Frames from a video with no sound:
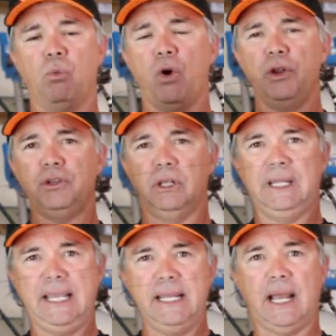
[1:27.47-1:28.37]
wind your
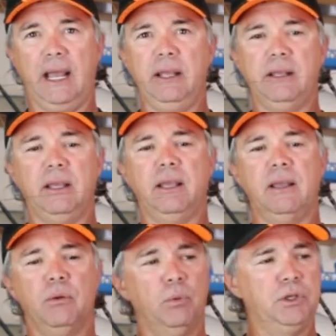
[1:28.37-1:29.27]
leader,
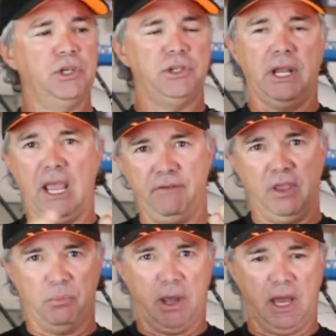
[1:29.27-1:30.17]
which is your
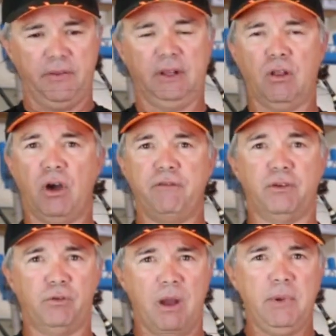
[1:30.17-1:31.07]
heavier part of your line
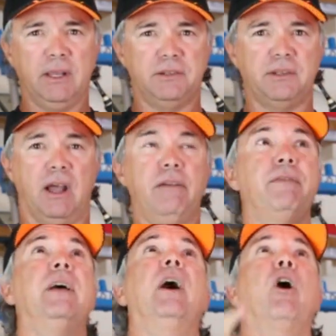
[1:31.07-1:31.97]
for rubbing and stuff,
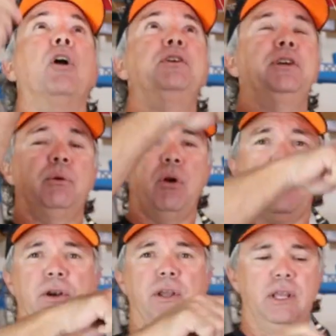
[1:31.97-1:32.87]
onto your
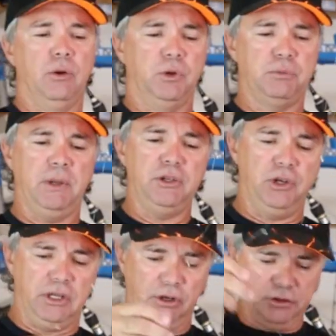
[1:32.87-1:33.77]
rod, which means
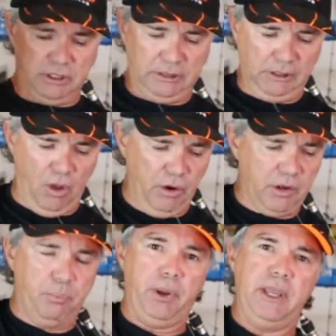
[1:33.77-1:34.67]
you can use a
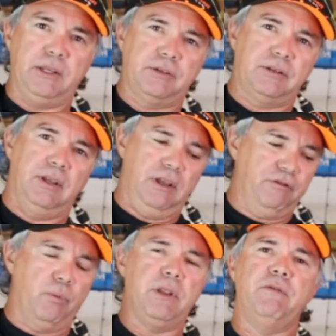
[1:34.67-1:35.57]
longer piece
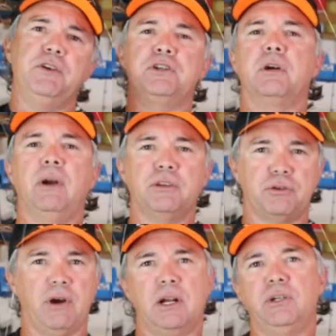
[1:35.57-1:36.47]
for when you're fishing around
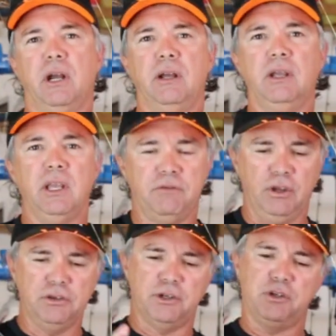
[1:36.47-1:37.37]
structure. If you
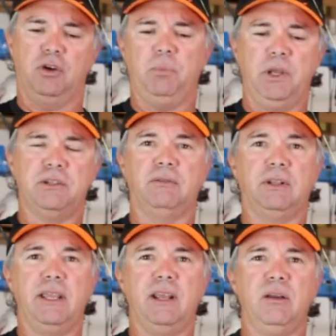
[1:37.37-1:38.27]
use a short piece of
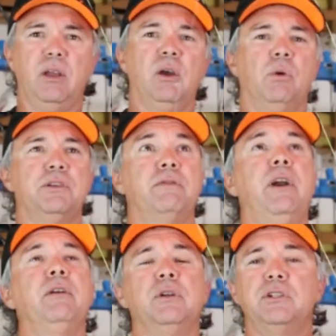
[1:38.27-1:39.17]
leader, well, there's a
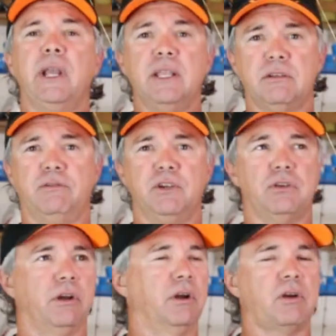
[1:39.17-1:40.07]
very good chance a
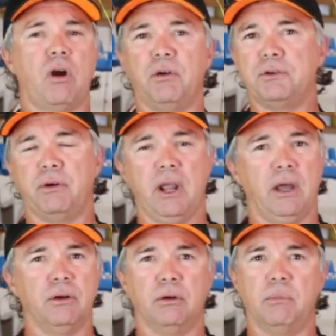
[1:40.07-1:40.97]
fish like a coral
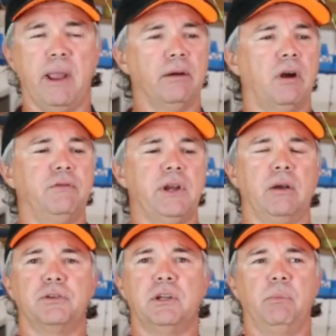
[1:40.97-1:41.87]
trout or a mangrove
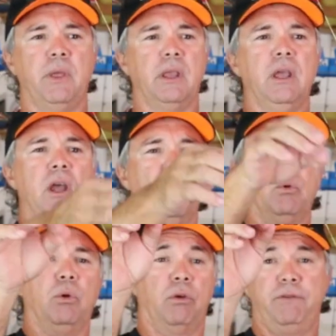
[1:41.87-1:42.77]
jack or something,
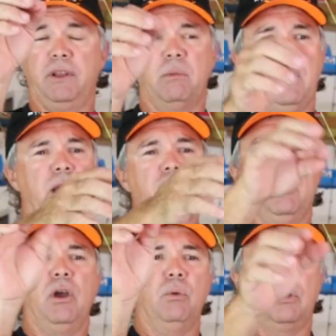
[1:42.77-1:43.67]
or a finger mark,
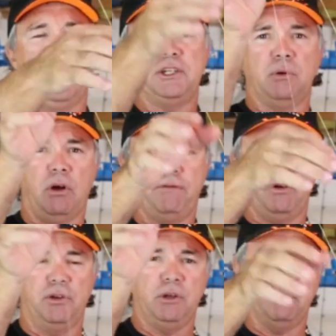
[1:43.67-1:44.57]
will cut you off
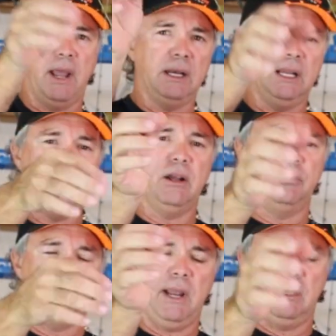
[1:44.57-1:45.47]
on your main lead,
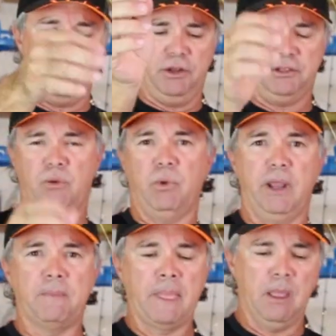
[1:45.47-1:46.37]
on your main line
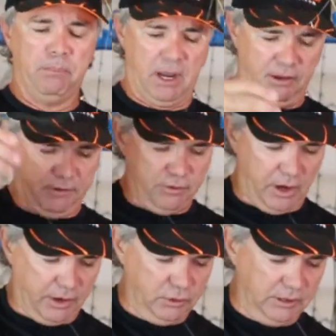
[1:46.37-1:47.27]
somewhere. But if you've
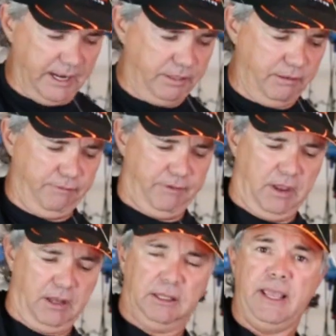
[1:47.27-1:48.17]
got a good length of
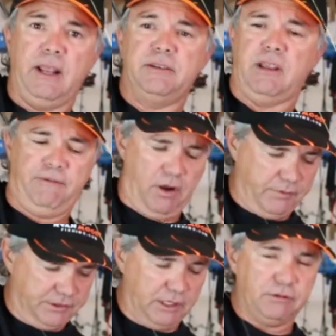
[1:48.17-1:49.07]
leader, say 5
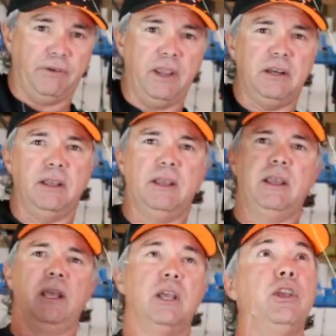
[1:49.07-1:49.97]
or 6 feet,
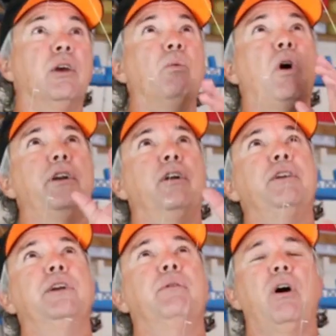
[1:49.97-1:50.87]
you can wind it
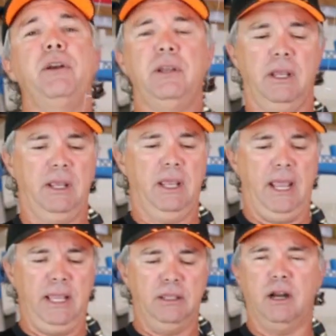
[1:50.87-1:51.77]
onto your rod
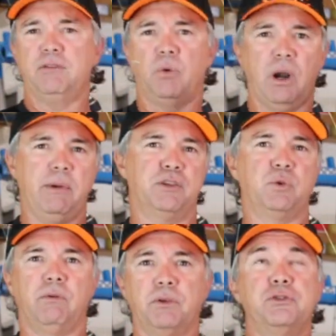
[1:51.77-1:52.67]
and you don't have to worry about
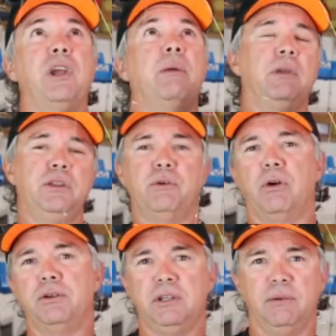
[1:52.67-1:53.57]
swivels jamming in your
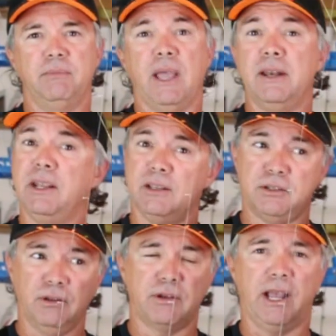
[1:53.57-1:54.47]
rod tip, and you can
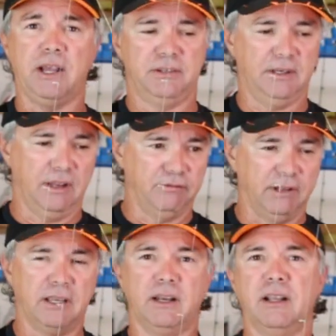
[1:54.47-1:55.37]
still cast it and
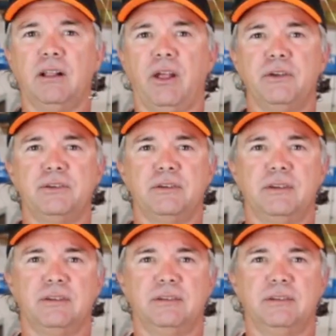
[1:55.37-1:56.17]
flick it in close.